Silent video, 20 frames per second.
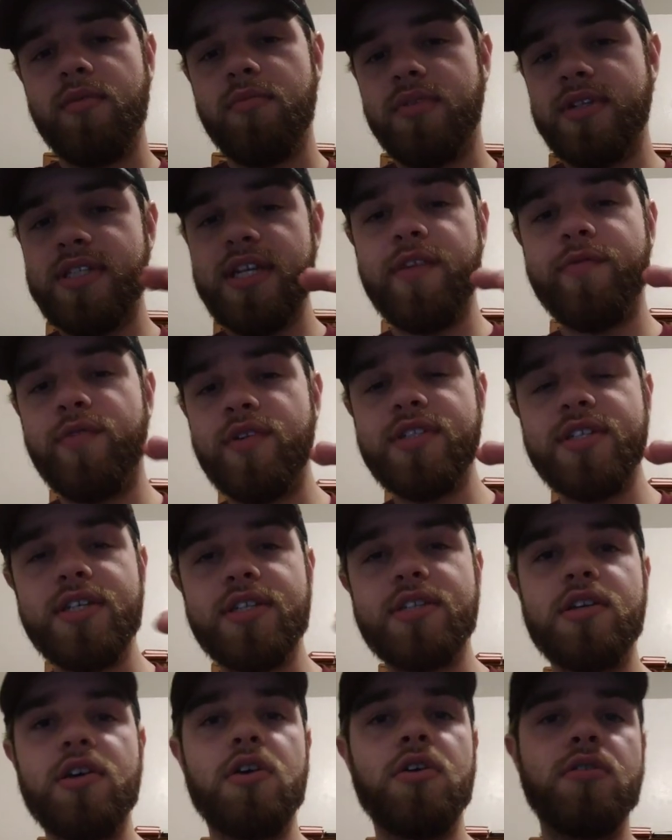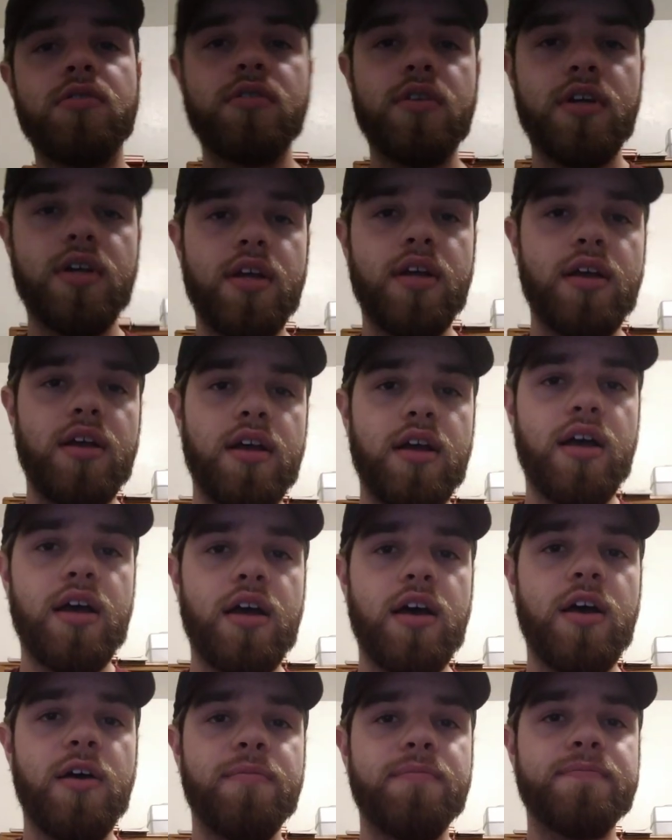But San Francisco,
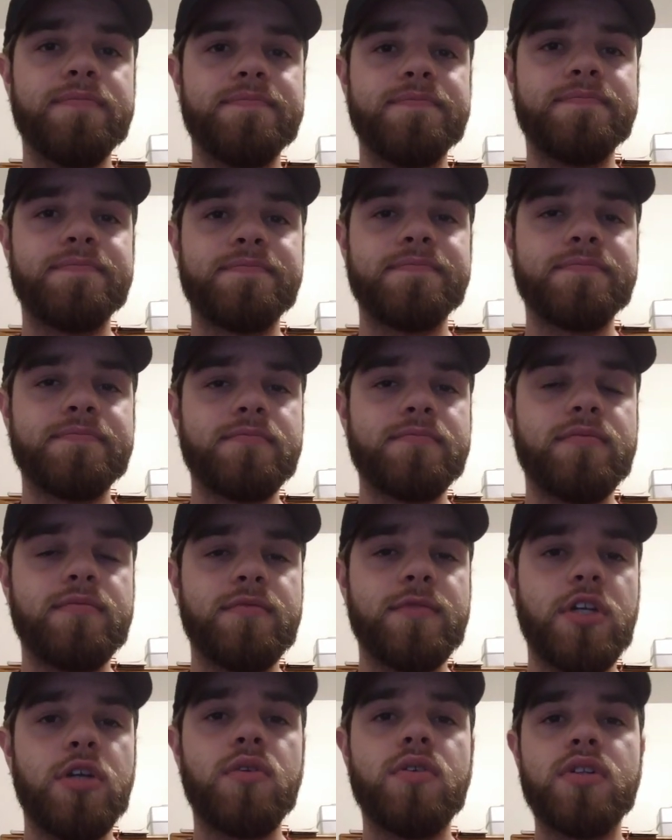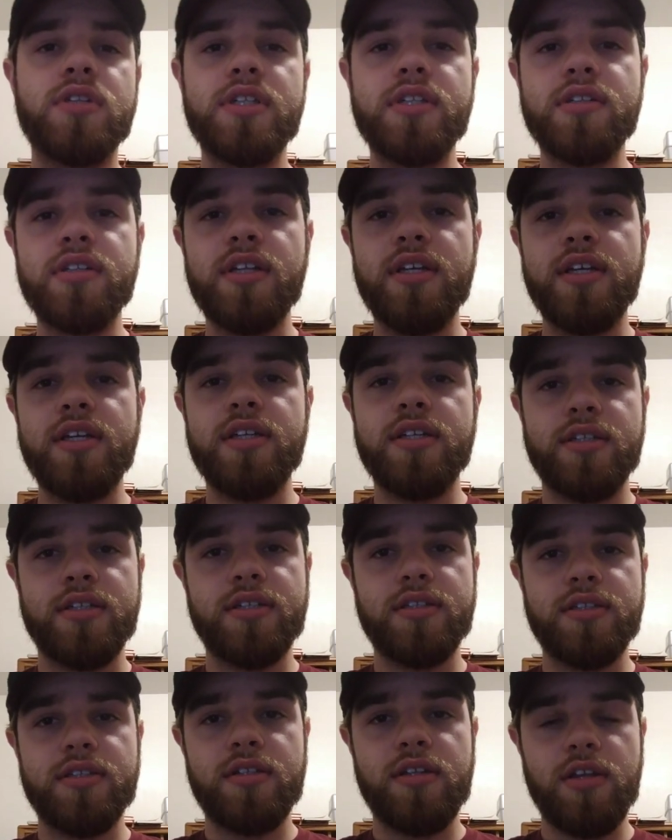um, you know, clearly,
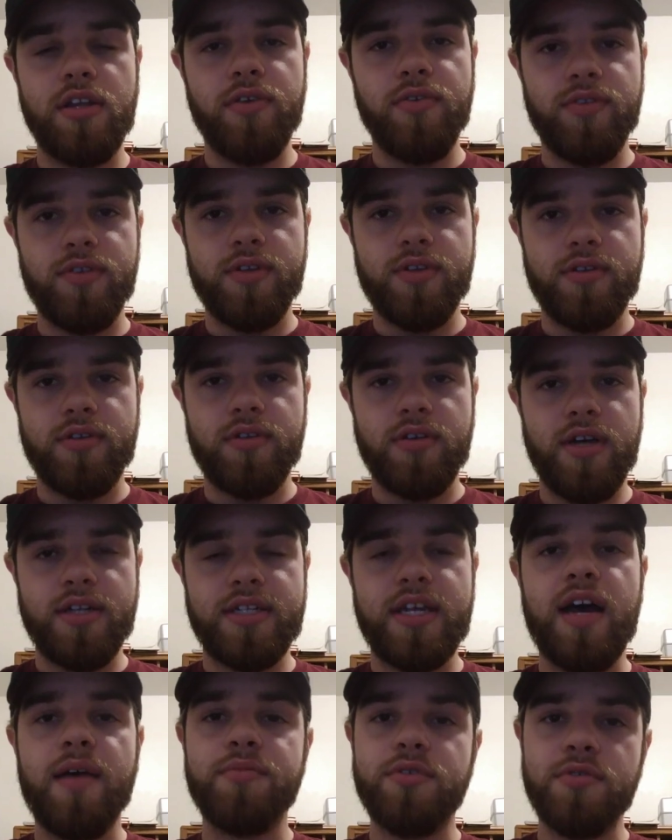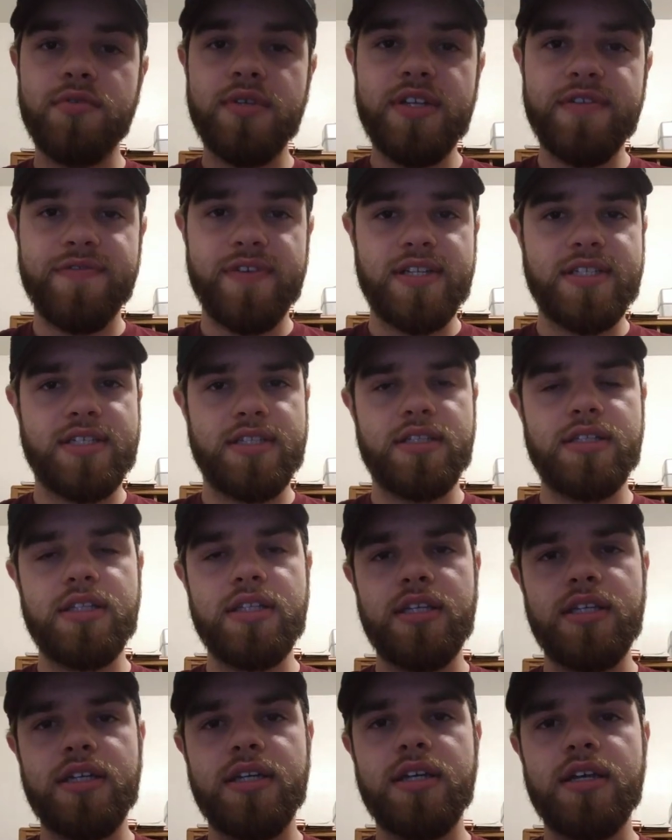you know, the a top two defense in the
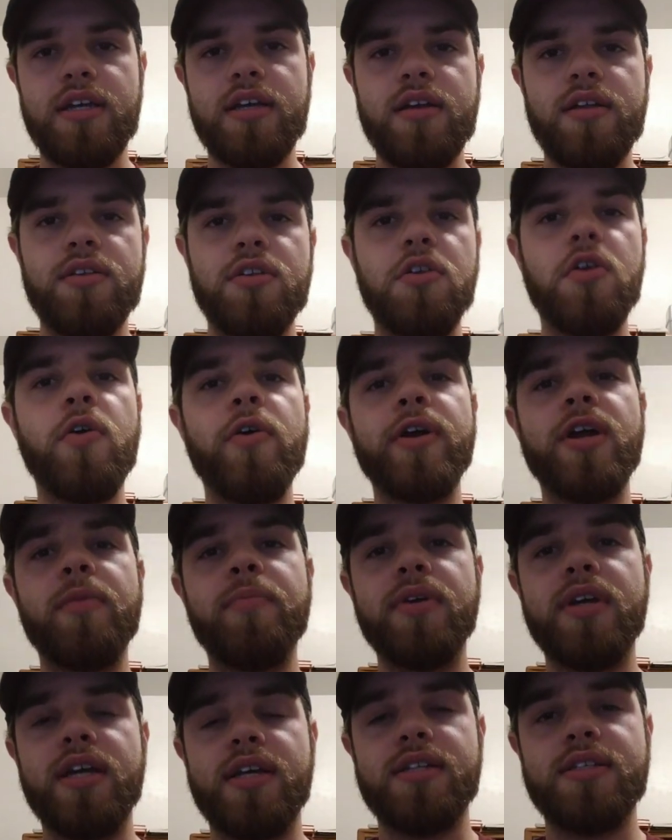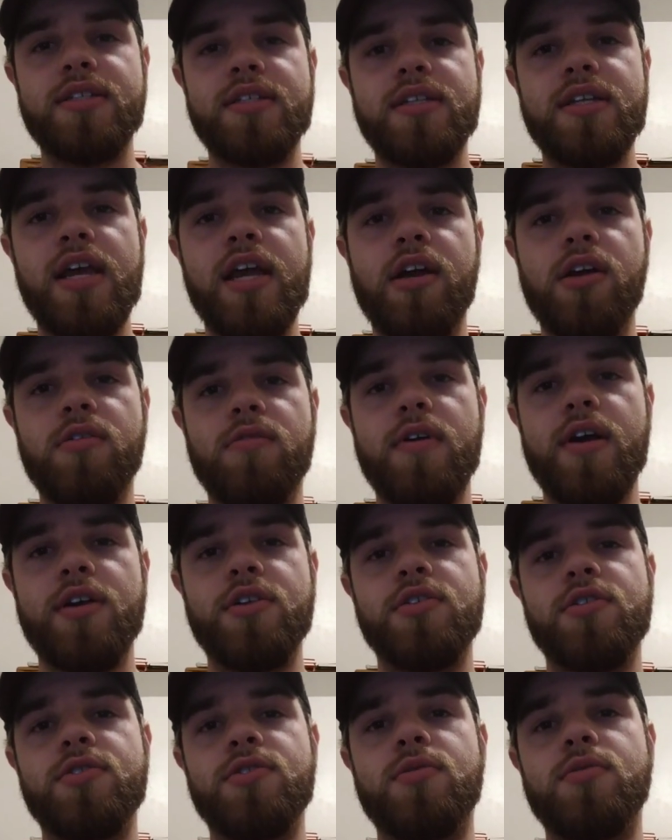league. They're going up against Aaron
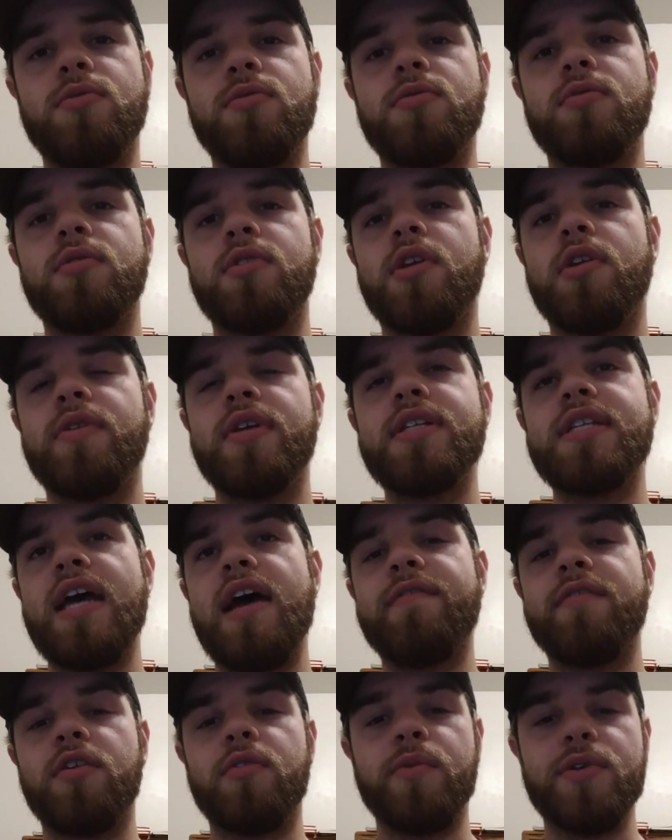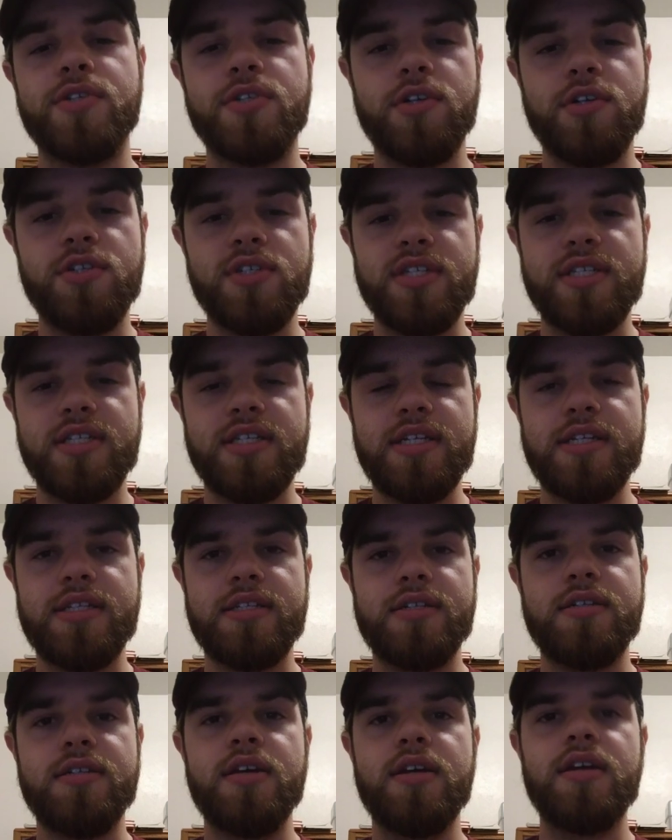Rodgers, who you know he's having a resurgent
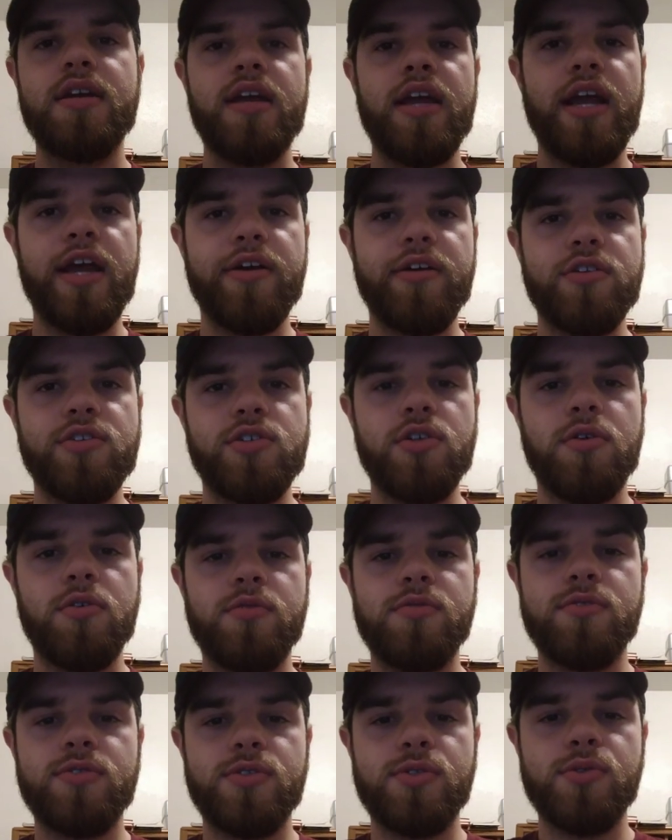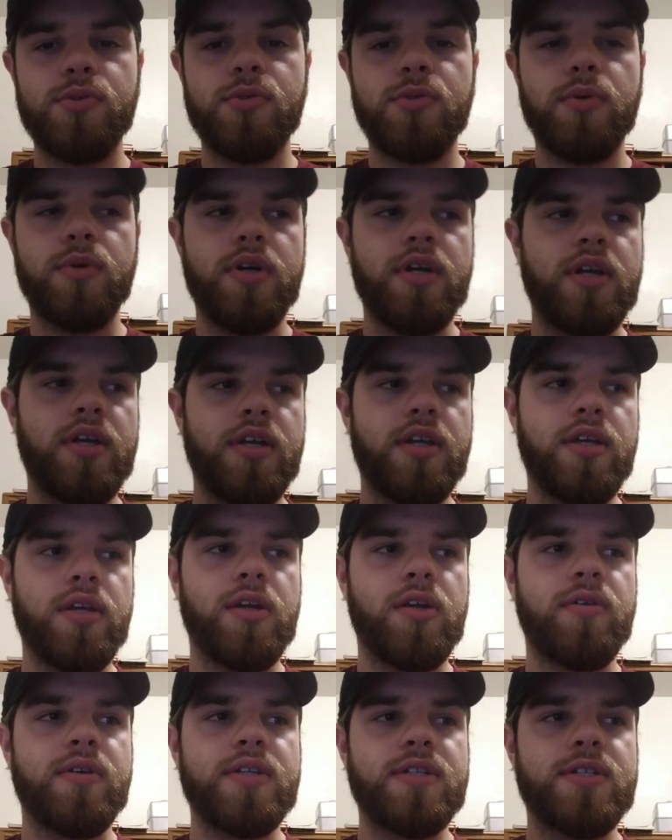season. Aaron Jones, who
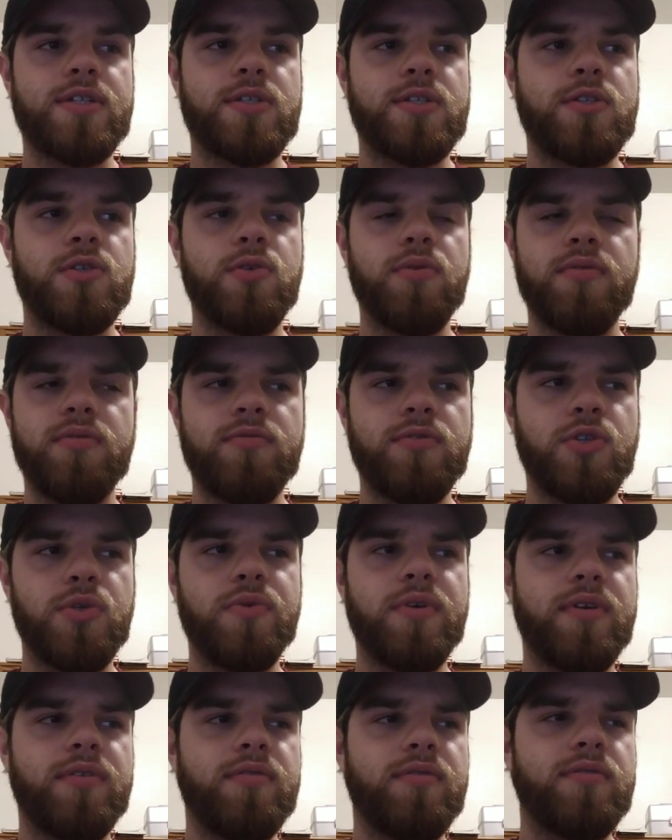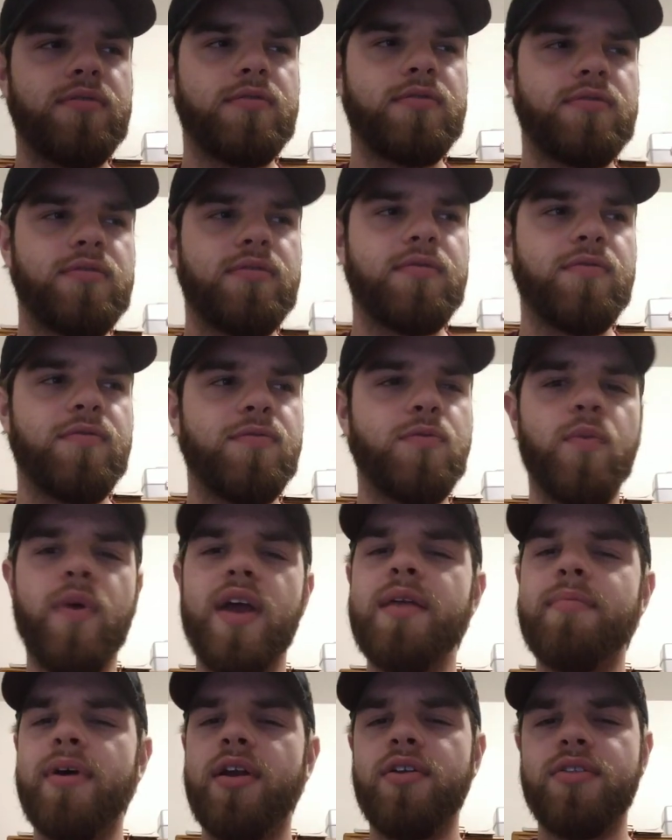you know is do- doing
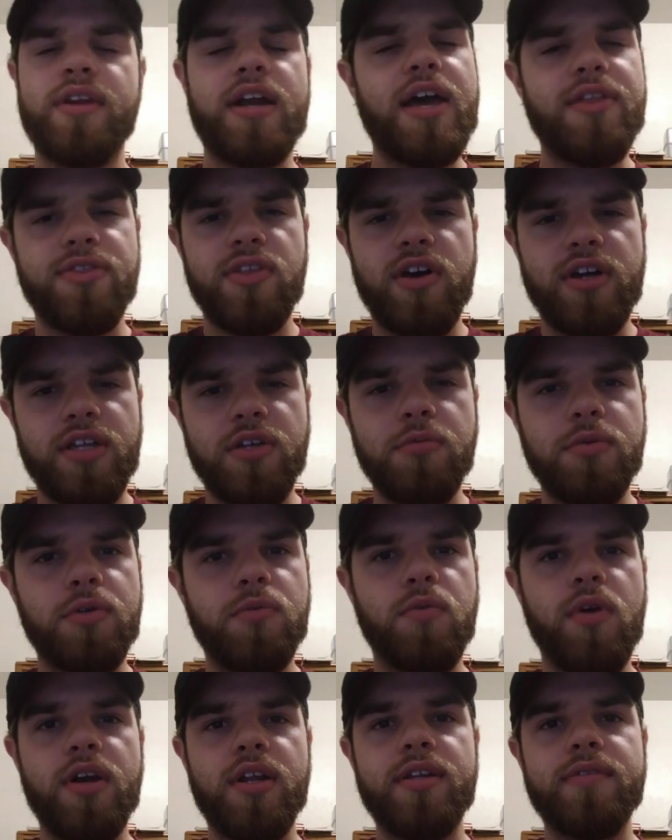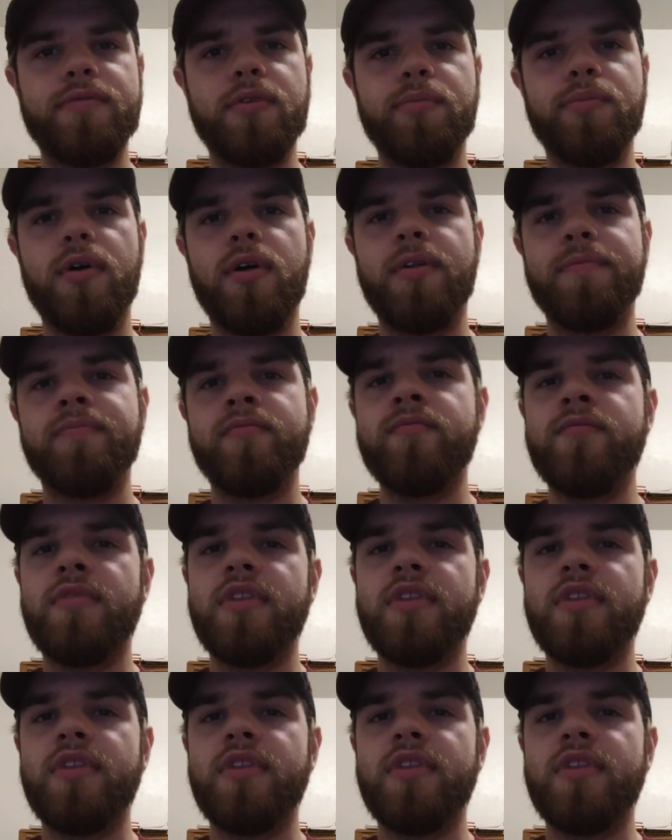way better than I thought he would running the football.